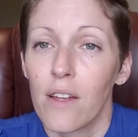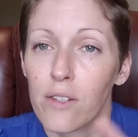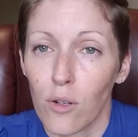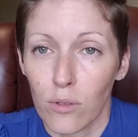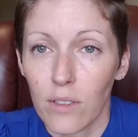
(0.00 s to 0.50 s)

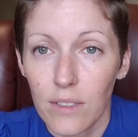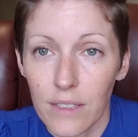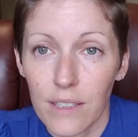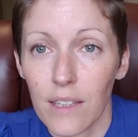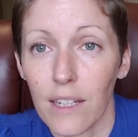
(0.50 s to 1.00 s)
So
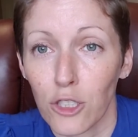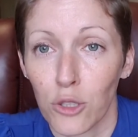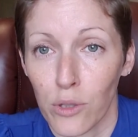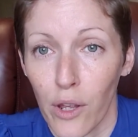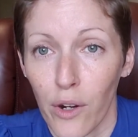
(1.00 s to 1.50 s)
let's
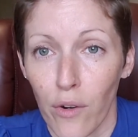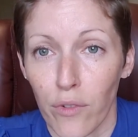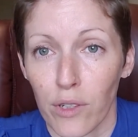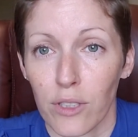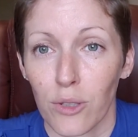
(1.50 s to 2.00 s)
shoot on over